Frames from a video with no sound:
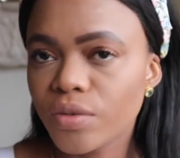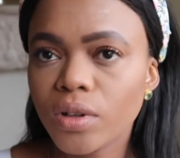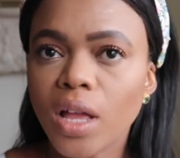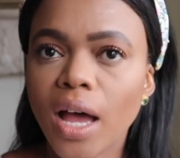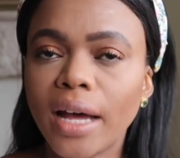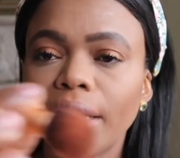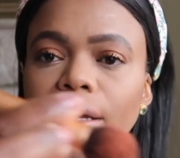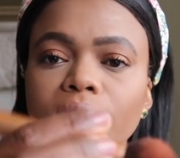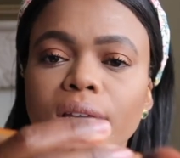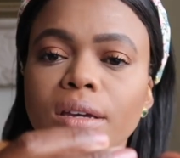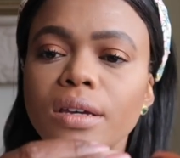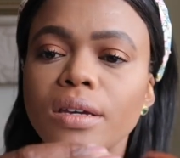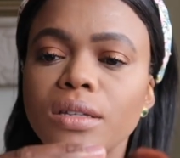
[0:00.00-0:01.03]
for that
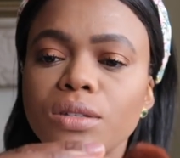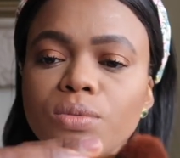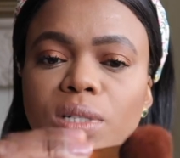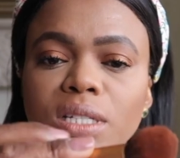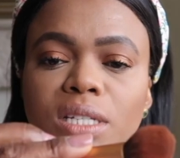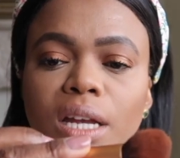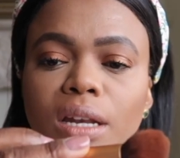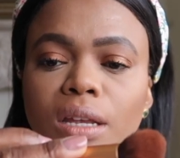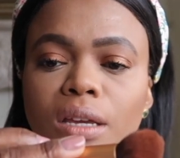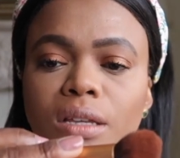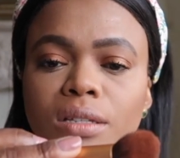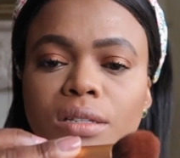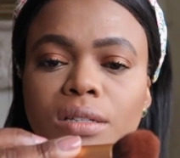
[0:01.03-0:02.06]
is Real
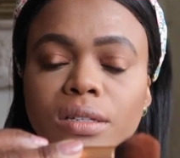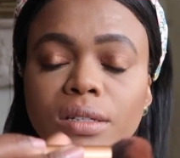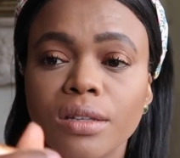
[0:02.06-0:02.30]
Techniques.